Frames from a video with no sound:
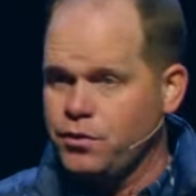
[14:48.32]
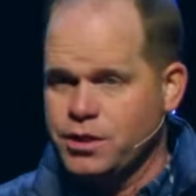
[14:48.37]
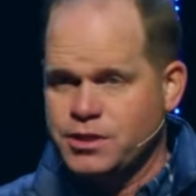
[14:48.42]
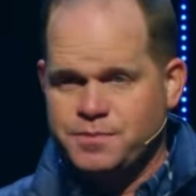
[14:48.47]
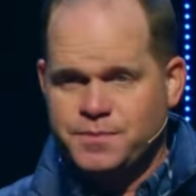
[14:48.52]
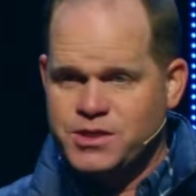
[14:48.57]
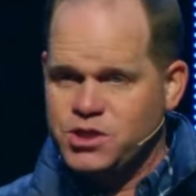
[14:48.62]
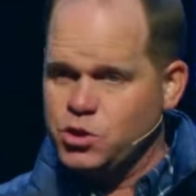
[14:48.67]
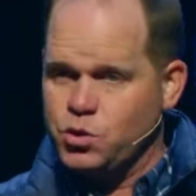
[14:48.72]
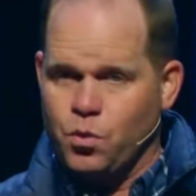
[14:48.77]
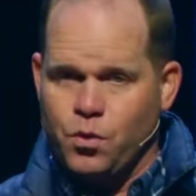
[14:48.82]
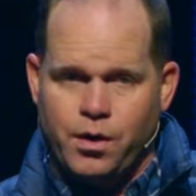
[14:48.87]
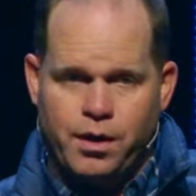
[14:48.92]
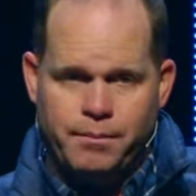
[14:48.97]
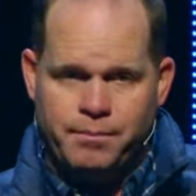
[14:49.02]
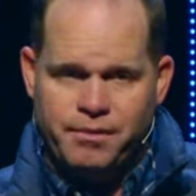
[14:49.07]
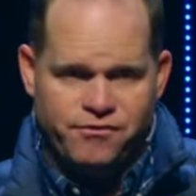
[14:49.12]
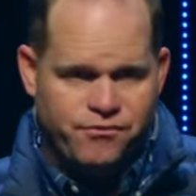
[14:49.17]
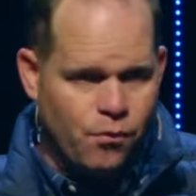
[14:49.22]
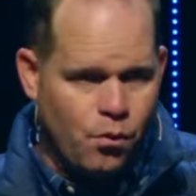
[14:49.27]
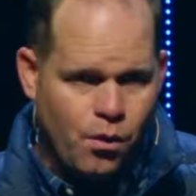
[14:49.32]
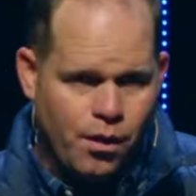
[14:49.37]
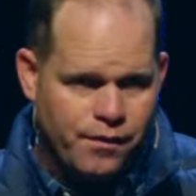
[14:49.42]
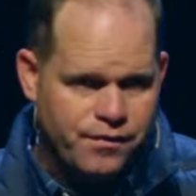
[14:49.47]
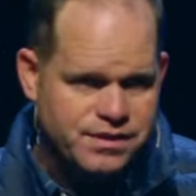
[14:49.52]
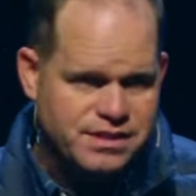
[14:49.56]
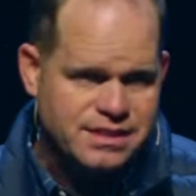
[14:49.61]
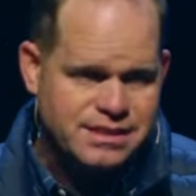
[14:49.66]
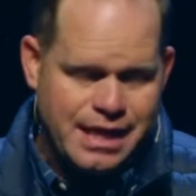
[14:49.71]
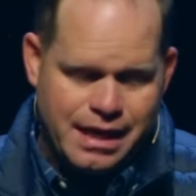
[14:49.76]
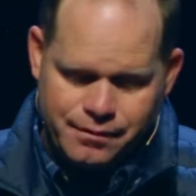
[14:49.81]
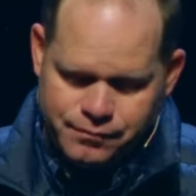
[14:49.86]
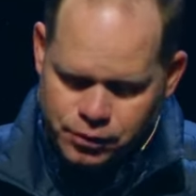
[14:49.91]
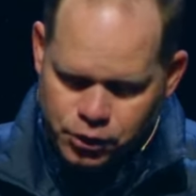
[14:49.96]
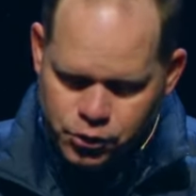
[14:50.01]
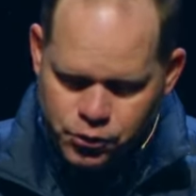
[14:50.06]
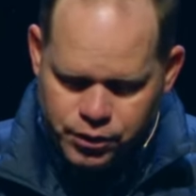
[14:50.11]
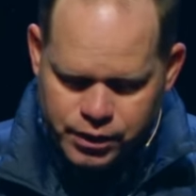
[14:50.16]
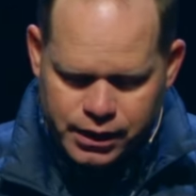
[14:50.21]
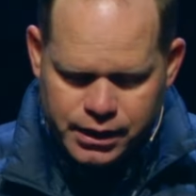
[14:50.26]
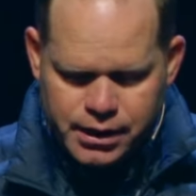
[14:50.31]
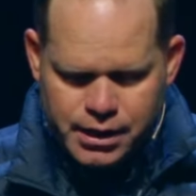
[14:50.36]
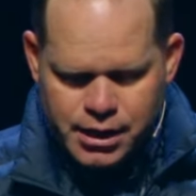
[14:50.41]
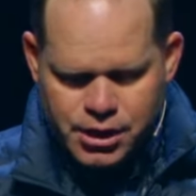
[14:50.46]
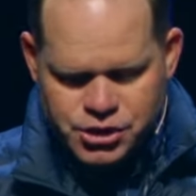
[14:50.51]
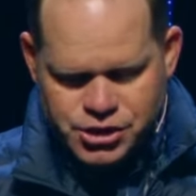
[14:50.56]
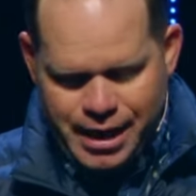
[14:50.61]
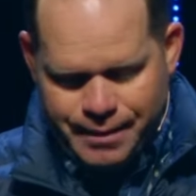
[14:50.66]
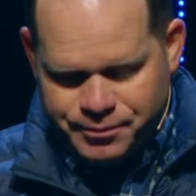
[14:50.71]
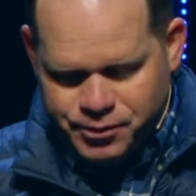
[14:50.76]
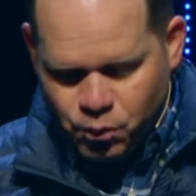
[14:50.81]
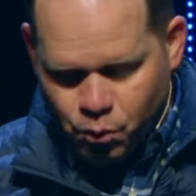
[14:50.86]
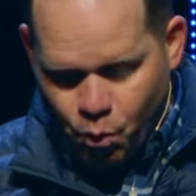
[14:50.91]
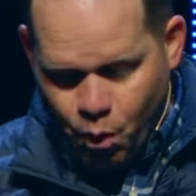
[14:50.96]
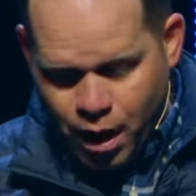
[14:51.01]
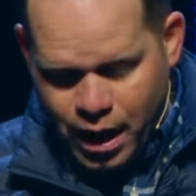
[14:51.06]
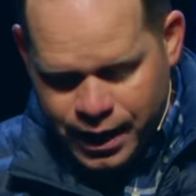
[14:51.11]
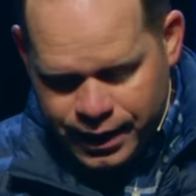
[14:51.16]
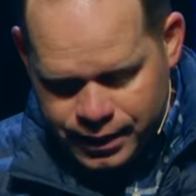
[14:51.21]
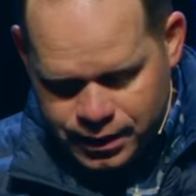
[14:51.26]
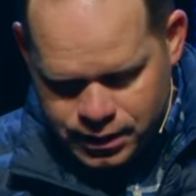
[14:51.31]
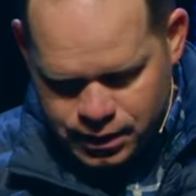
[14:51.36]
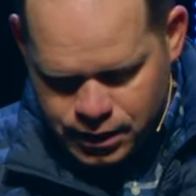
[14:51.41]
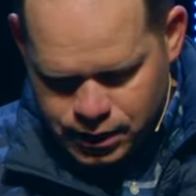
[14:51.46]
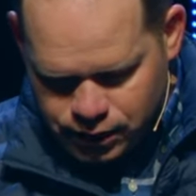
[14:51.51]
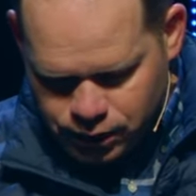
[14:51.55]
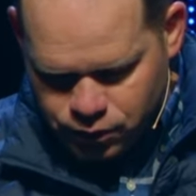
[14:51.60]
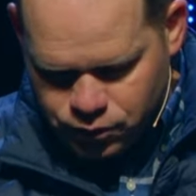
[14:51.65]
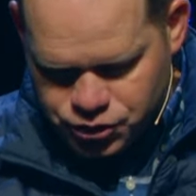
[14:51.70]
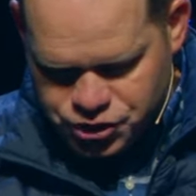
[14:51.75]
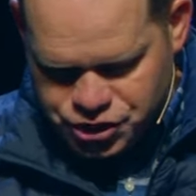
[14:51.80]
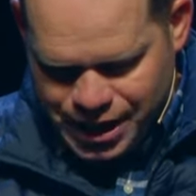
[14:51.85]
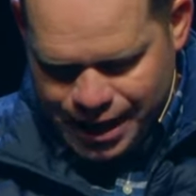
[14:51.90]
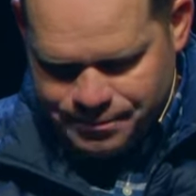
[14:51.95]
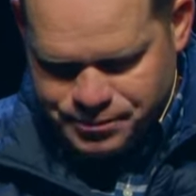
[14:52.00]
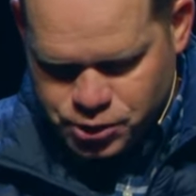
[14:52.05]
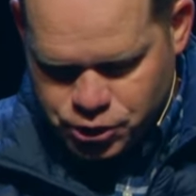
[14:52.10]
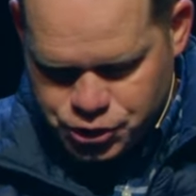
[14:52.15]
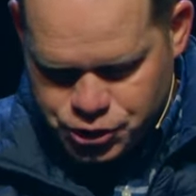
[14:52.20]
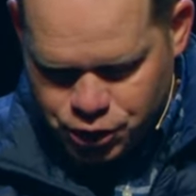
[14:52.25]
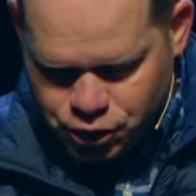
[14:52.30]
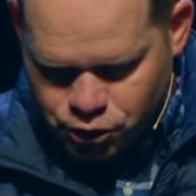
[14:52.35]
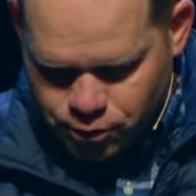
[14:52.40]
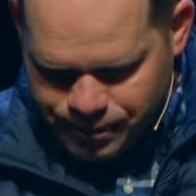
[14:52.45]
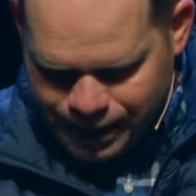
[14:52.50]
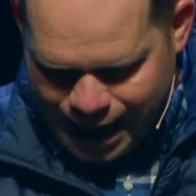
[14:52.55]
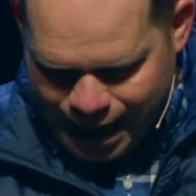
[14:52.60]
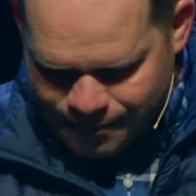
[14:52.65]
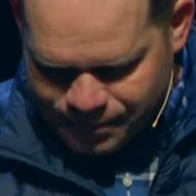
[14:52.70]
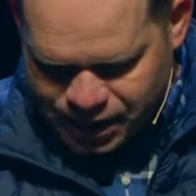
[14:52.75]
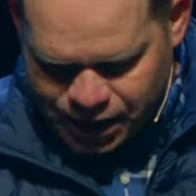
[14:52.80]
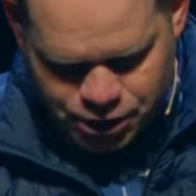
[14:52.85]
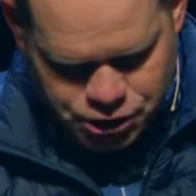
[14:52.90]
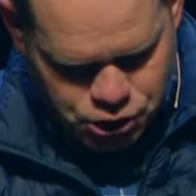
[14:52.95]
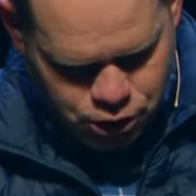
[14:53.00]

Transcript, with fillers: the Christmas story before. This is out of Luke chapter 1, Luke chapter 2. But I'm going